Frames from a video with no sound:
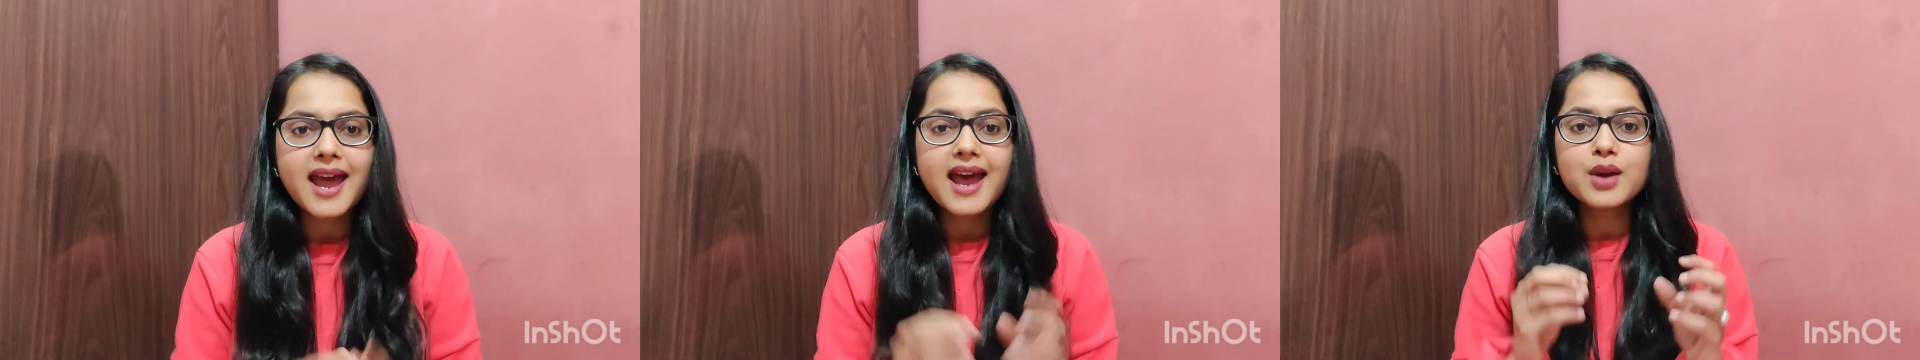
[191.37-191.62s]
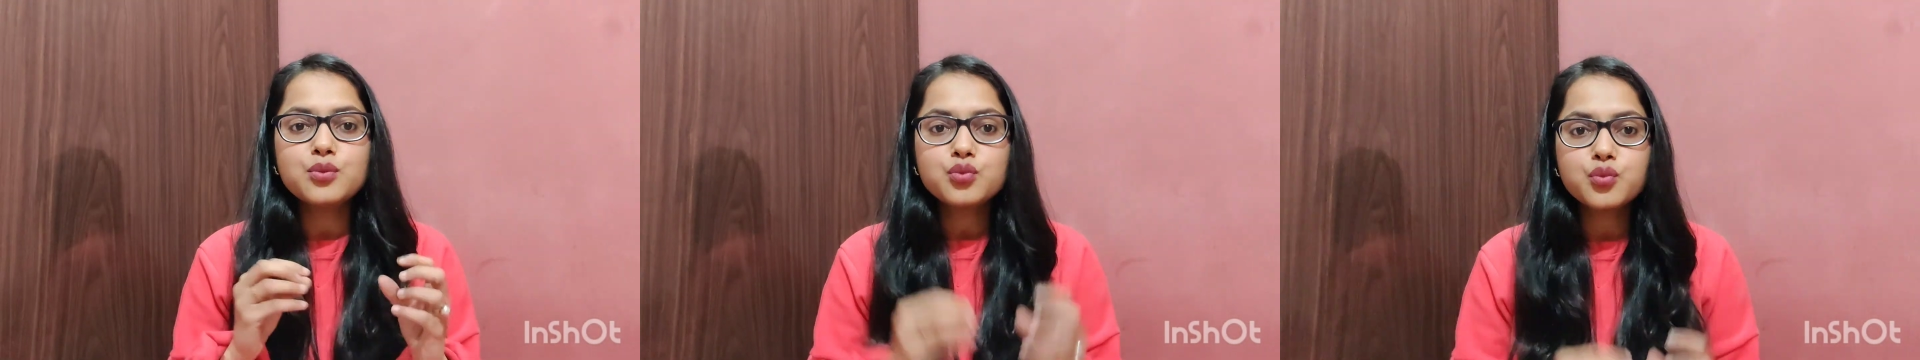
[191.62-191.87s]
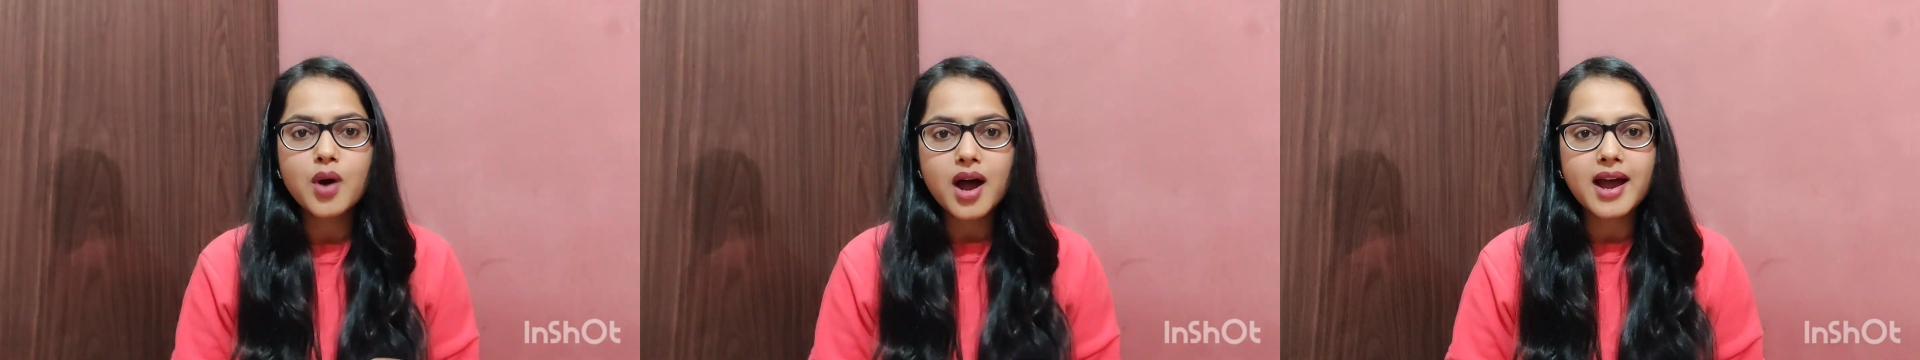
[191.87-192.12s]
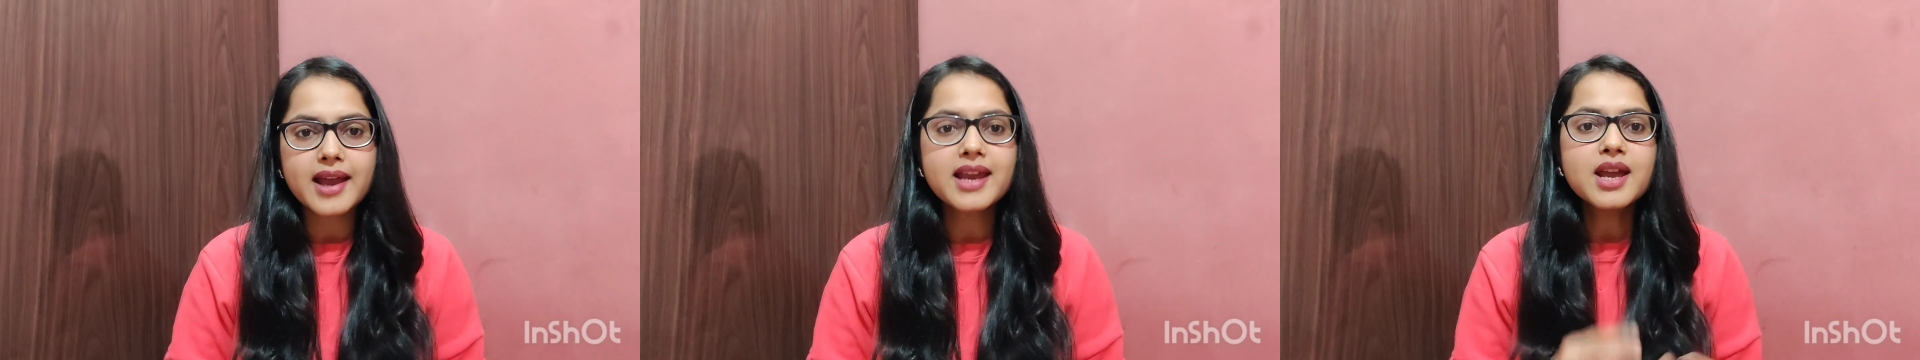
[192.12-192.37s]
and
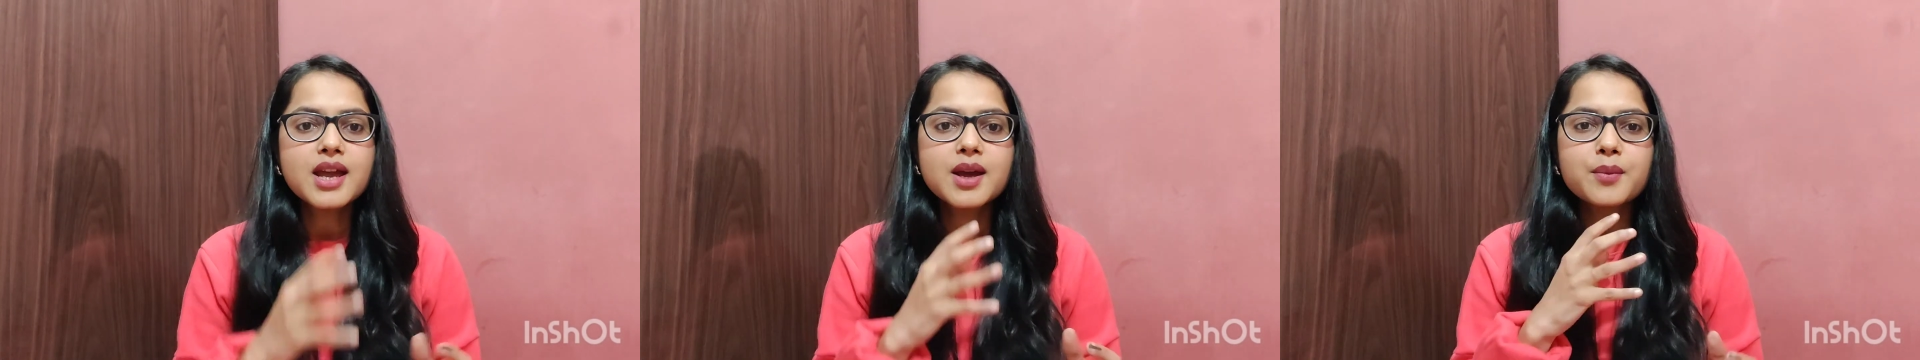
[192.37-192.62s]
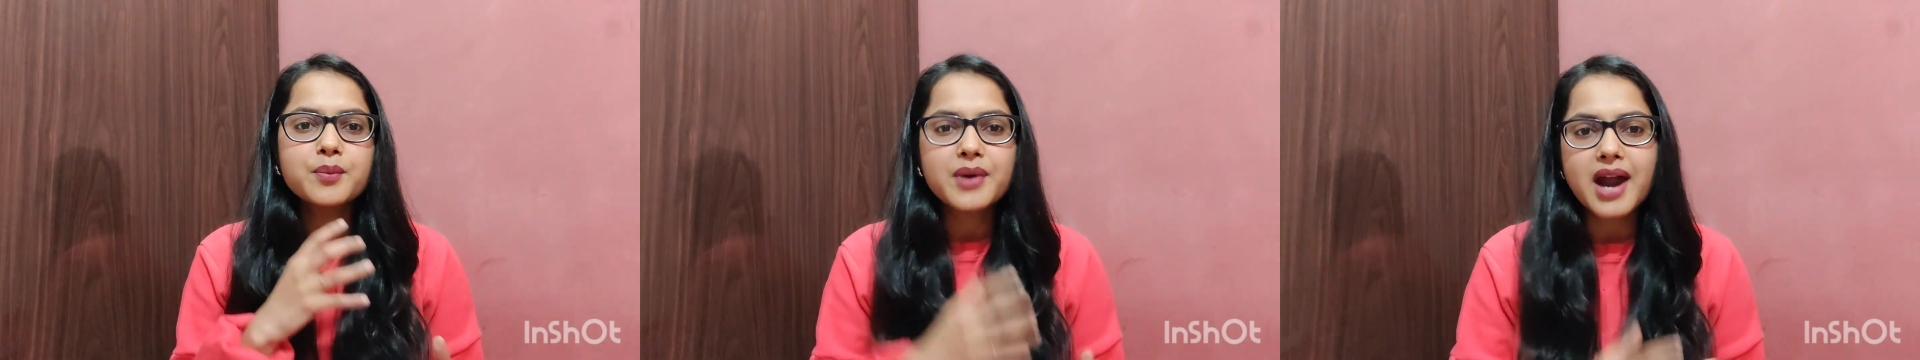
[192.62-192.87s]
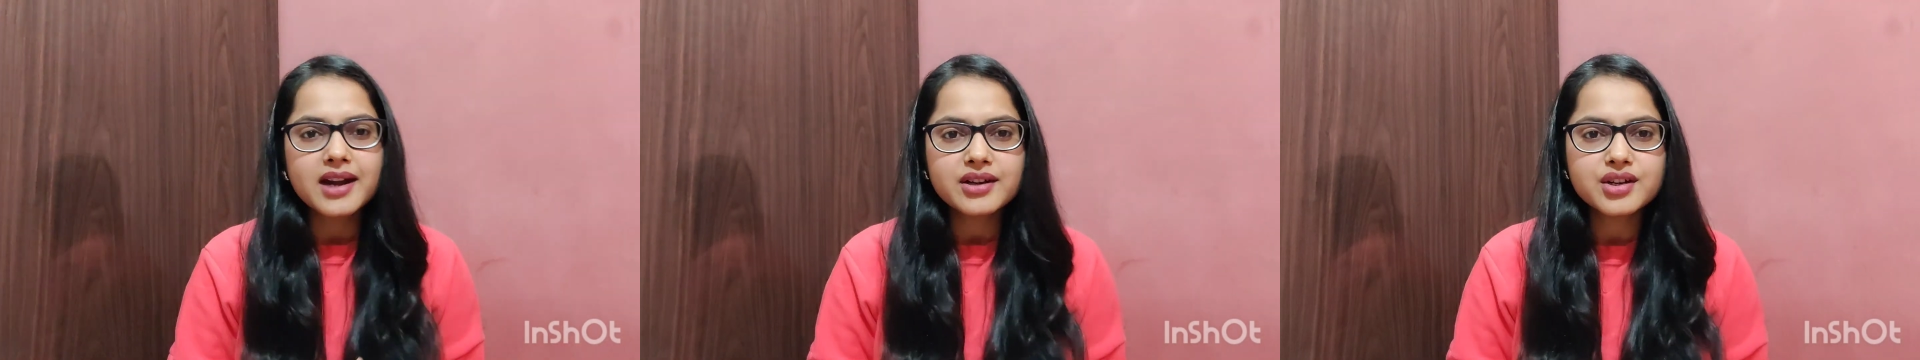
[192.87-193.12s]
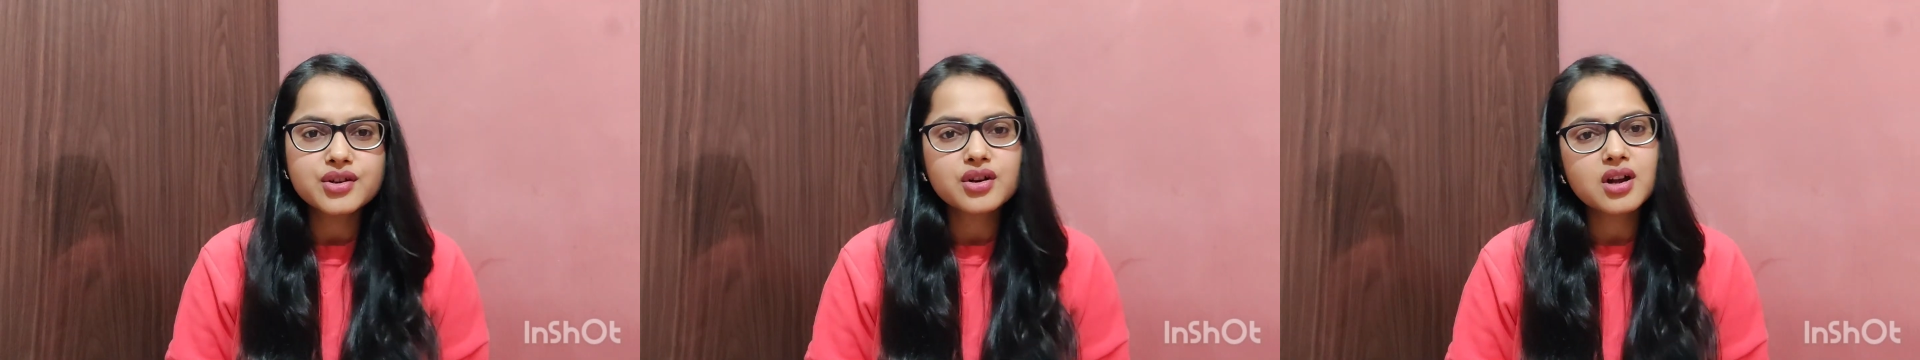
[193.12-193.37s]
why
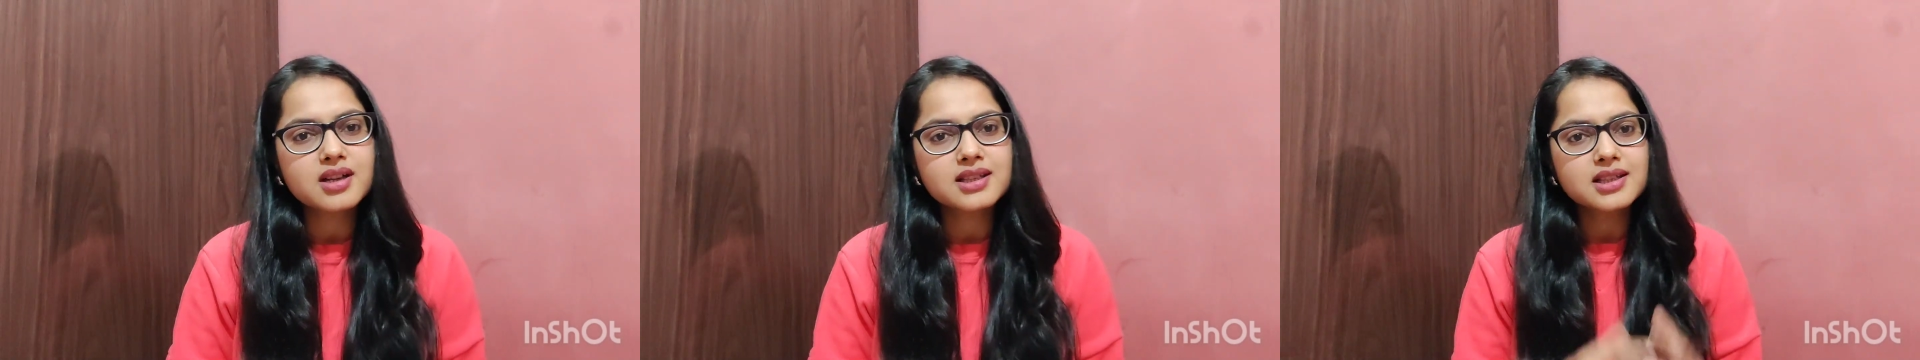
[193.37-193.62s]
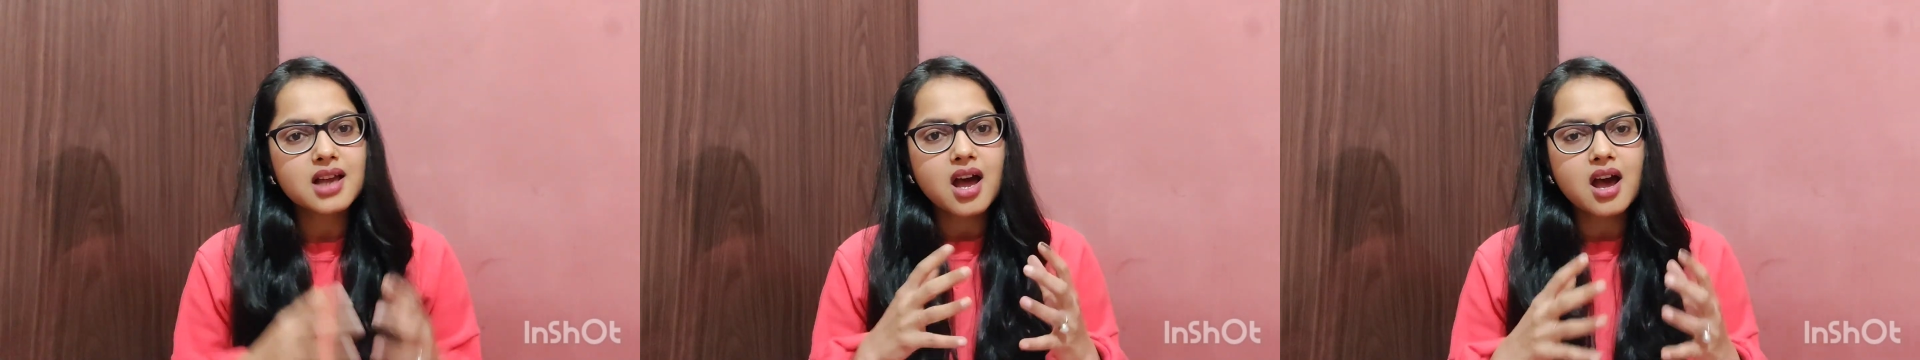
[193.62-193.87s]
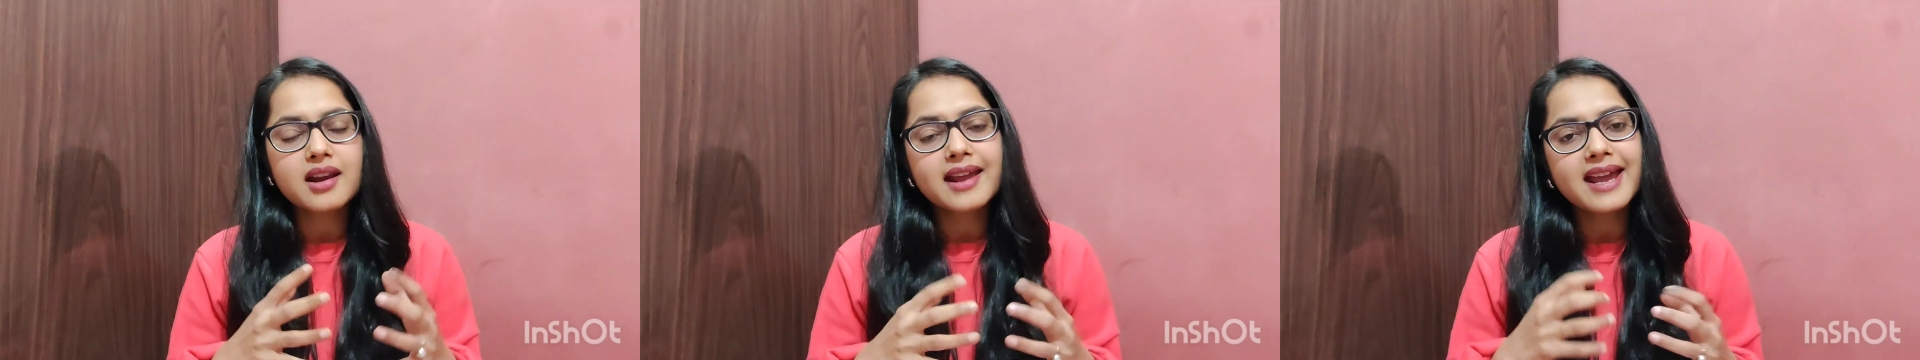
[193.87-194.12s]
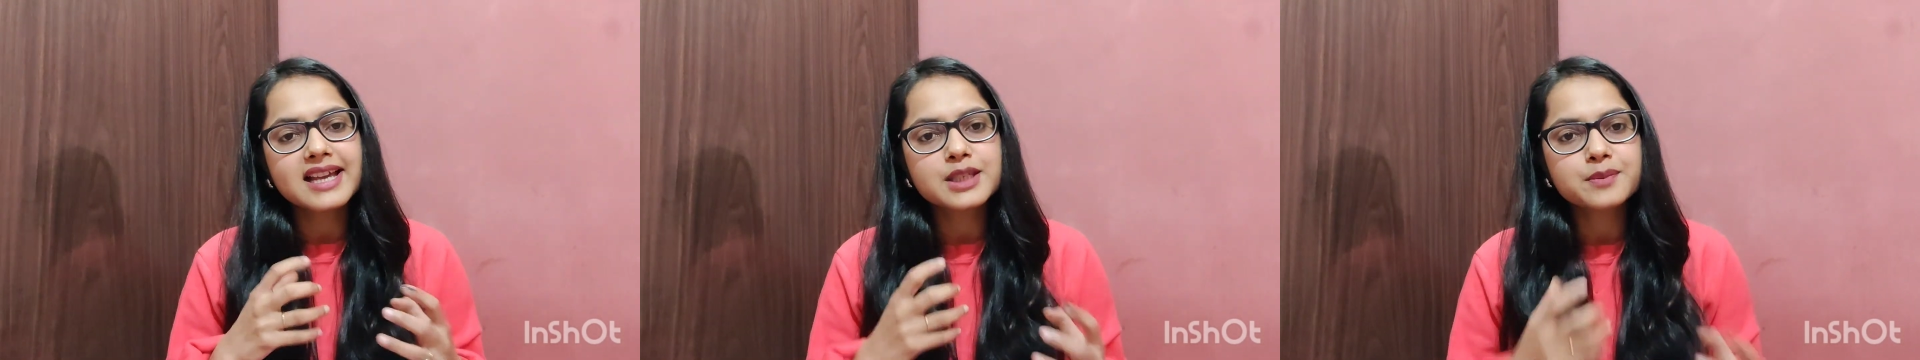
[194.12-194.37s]
branded drugs are
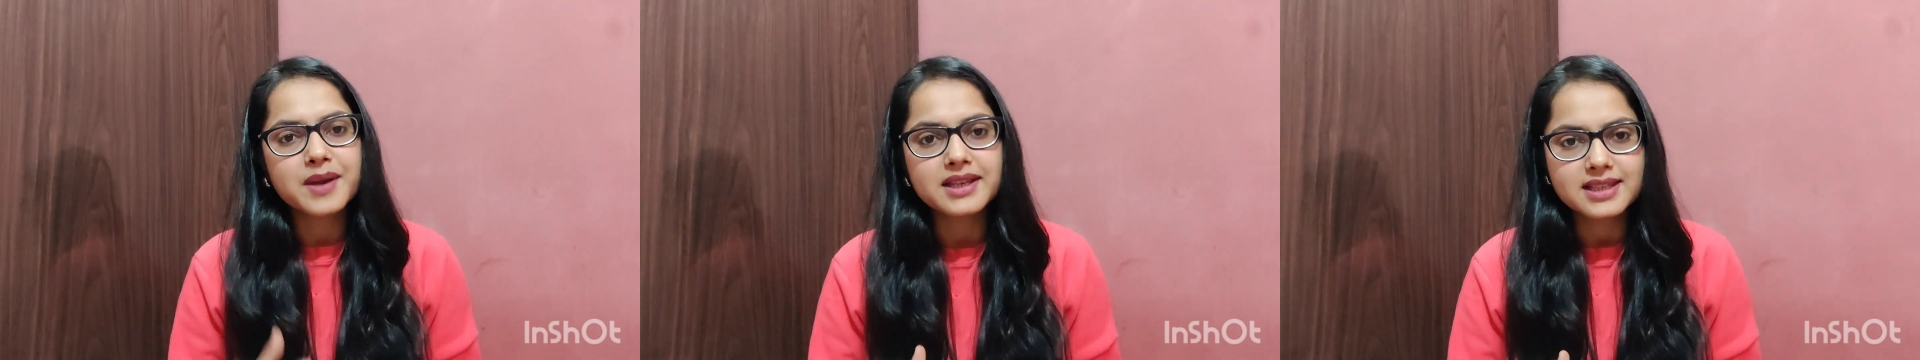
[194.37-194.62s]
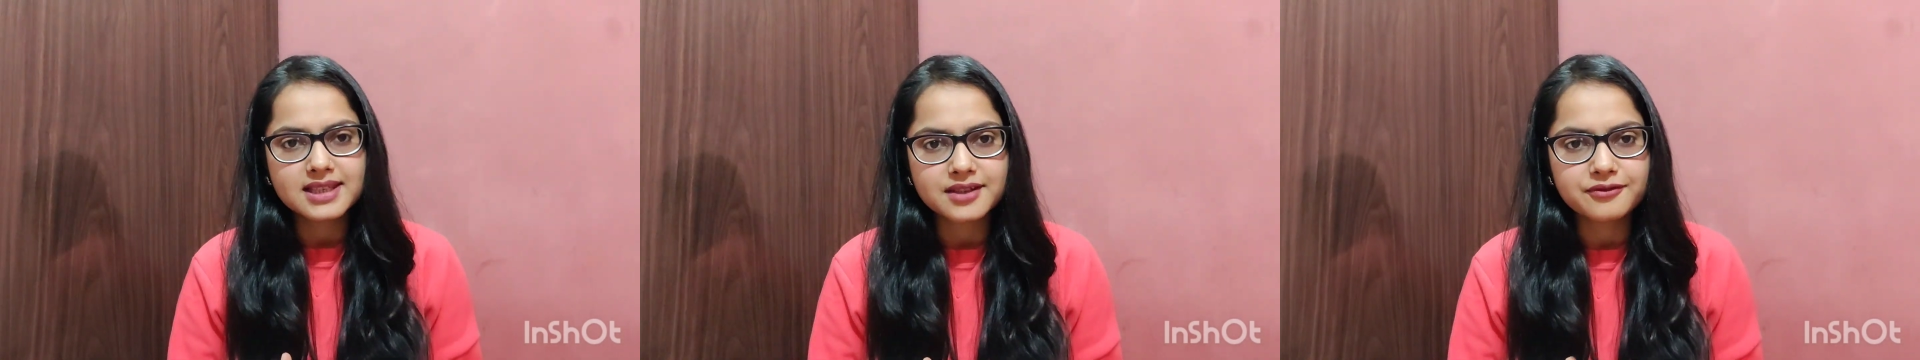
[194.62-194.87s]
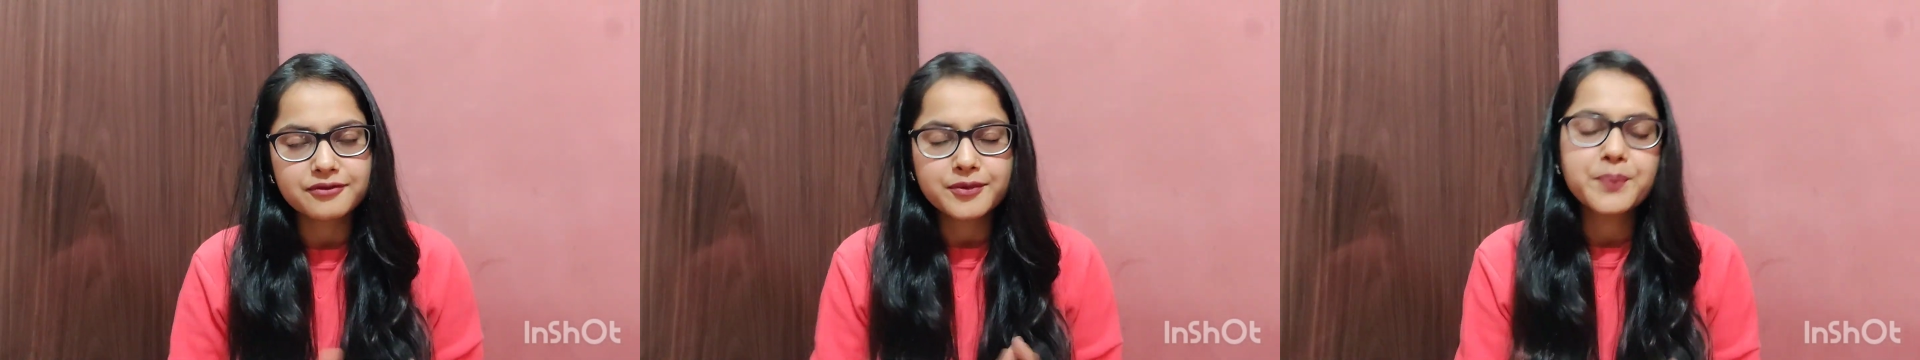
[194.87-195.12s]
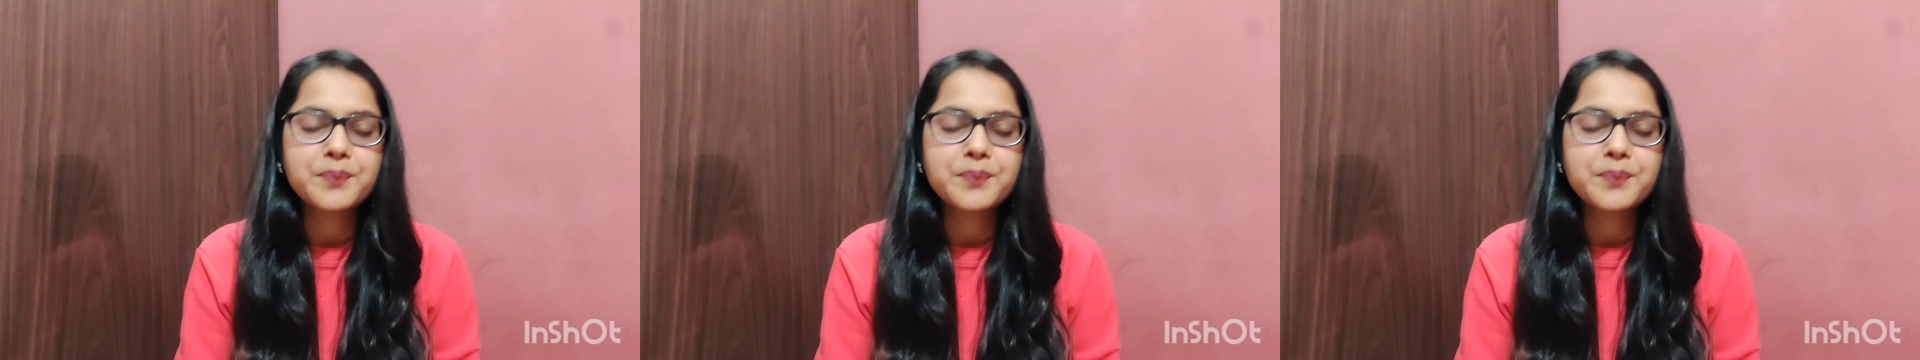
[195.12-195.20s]
expensive.